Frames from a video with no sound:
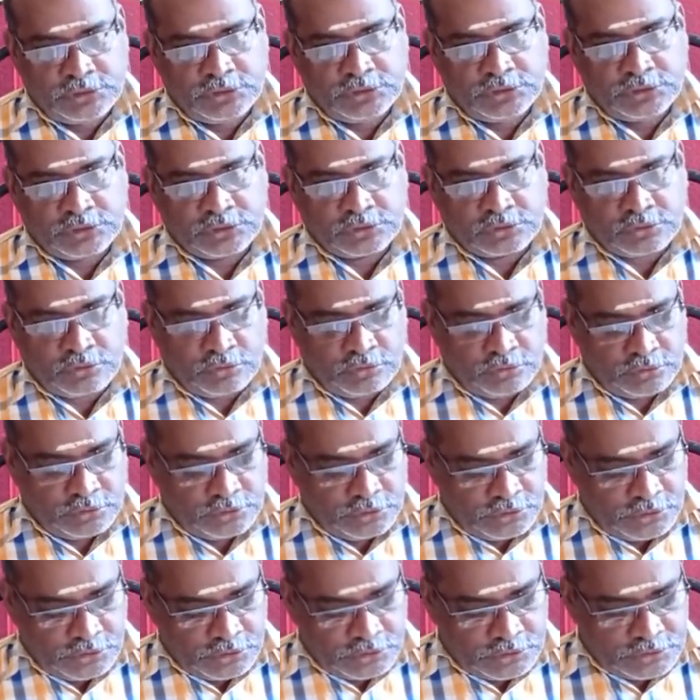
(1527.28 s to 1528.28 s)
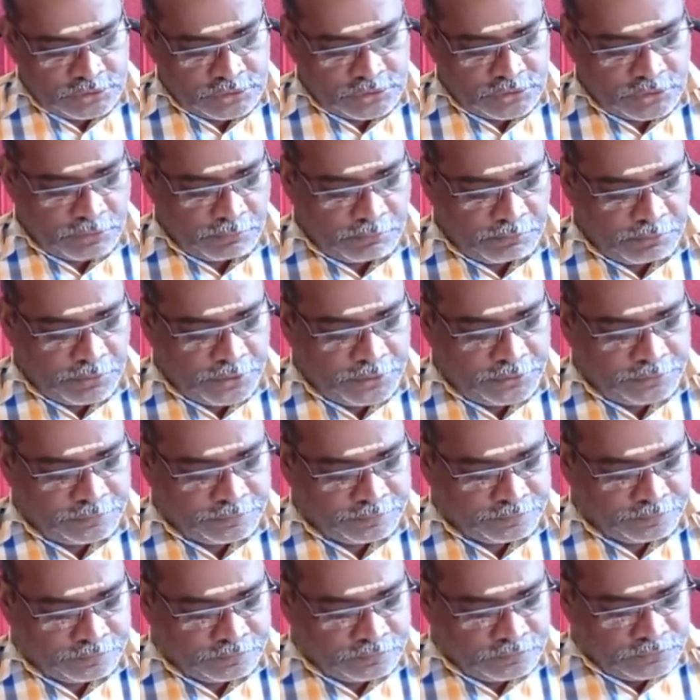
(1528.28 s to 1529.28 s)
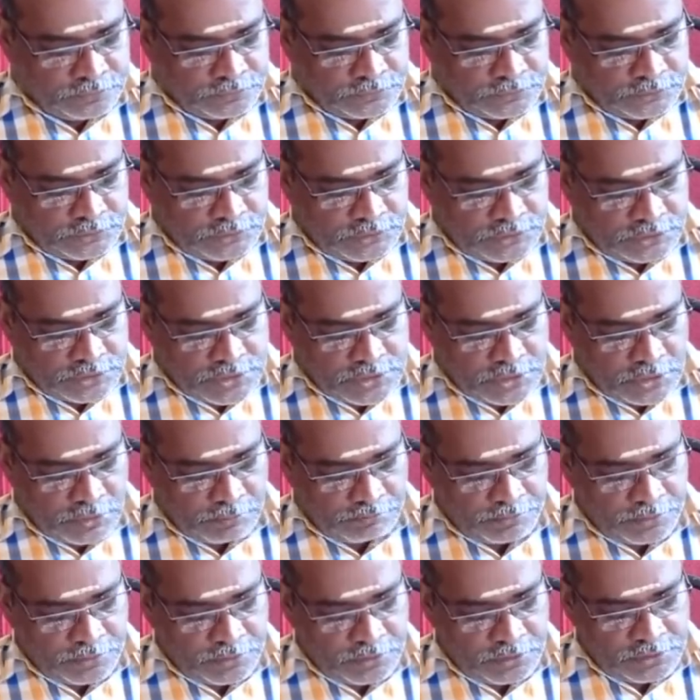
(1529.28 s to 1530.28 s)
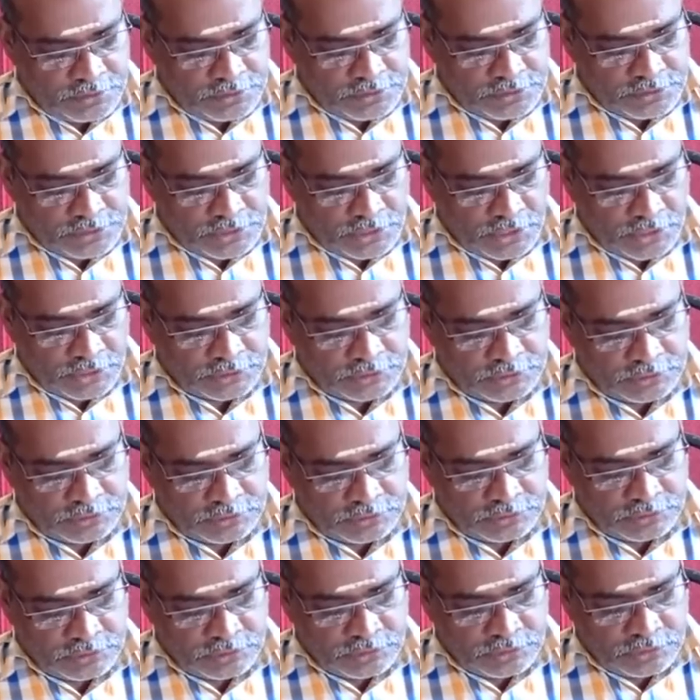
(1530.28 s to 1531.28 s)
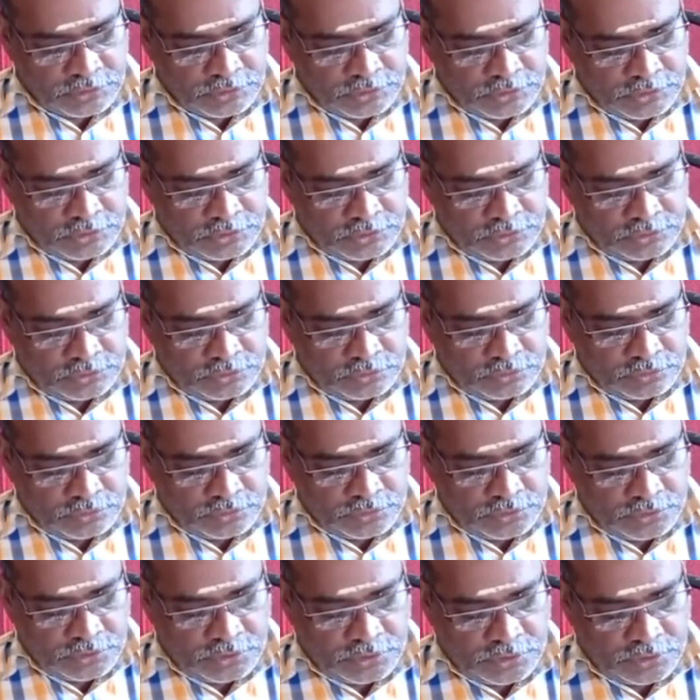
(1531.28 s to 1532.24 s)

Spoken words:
is called the sampling. The sample is selected through the